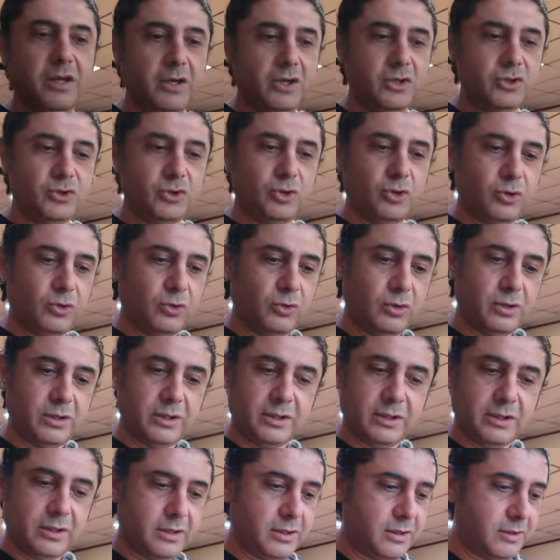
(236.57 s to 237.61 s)
so
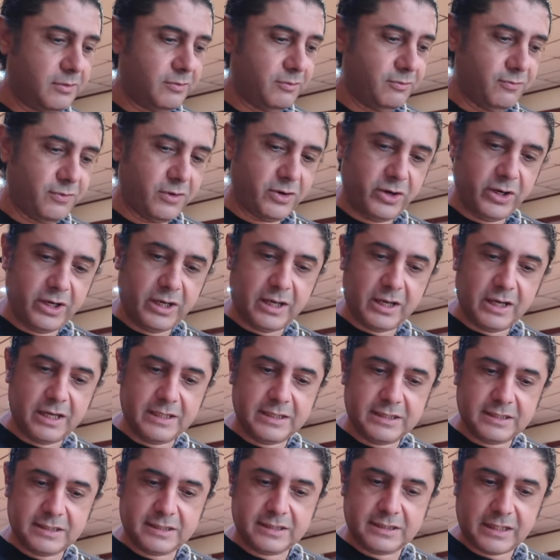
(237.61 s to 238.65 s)
very
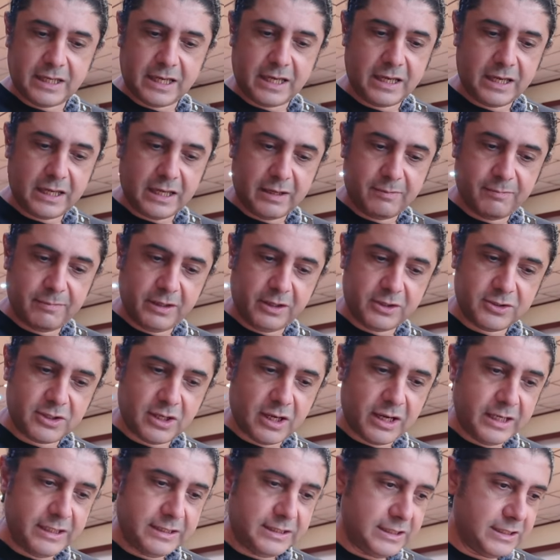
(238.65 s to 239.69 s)
nice
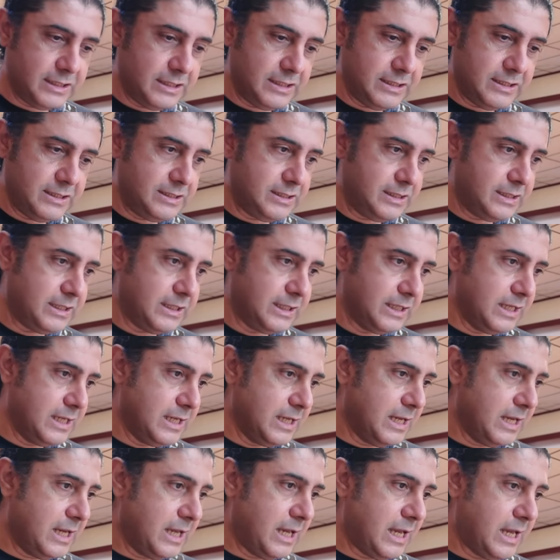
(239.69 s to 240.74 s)
excited
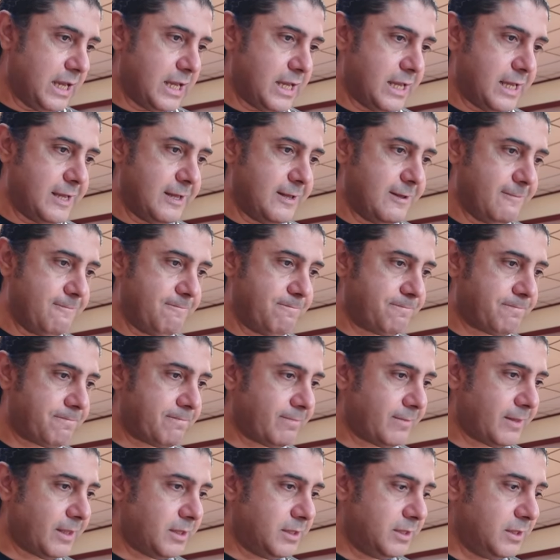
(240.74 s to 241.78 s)
um,
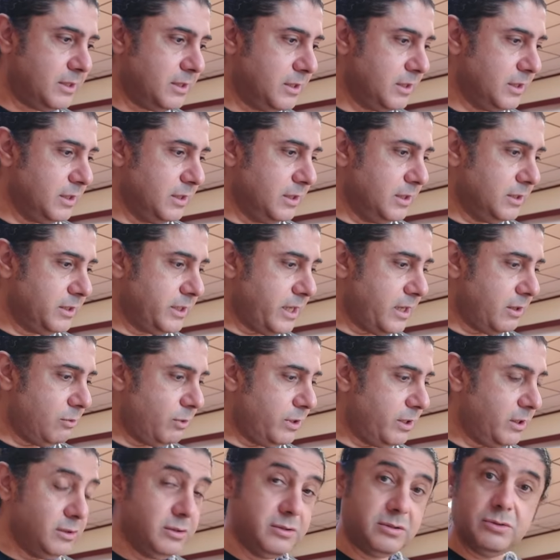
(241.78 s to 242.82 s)
yeah
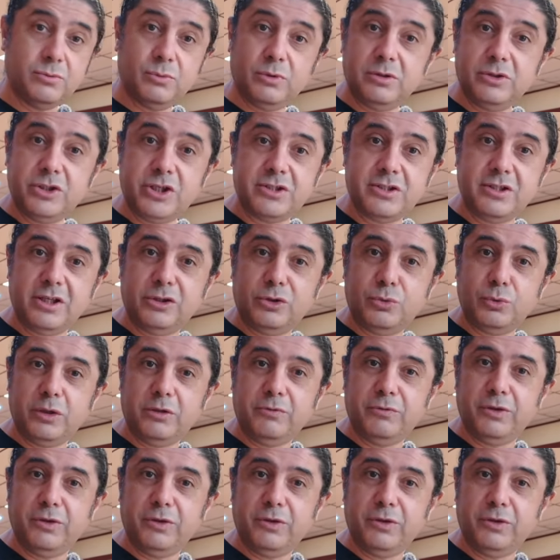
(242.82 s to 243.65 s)
what else we'll just need to wait